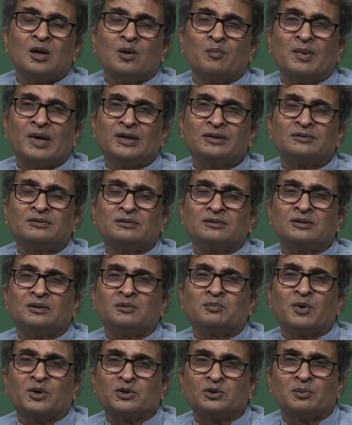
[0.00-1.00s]
but the
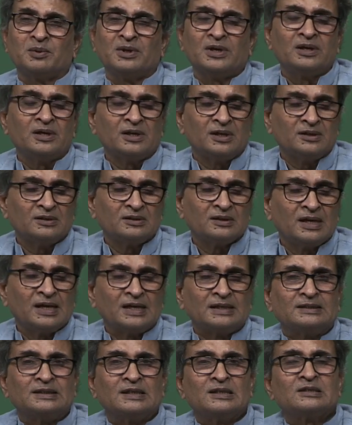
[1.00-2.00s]
possibilities
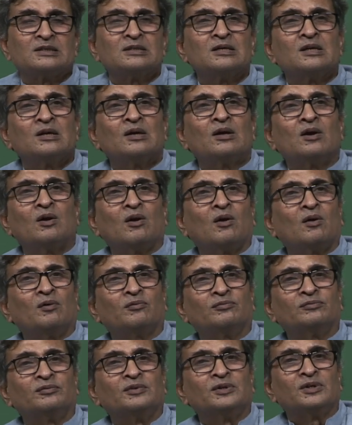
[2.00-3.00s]
exist of
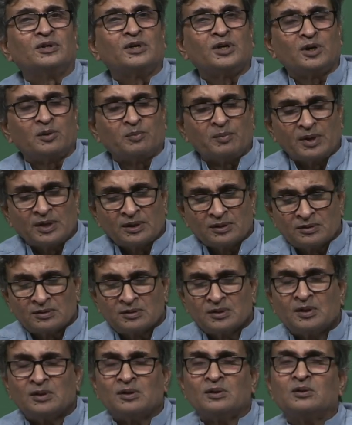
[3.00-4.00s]
the treatments
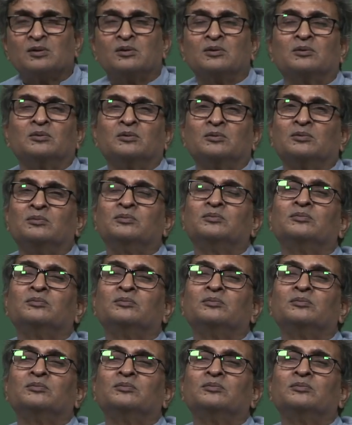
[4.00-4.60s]
to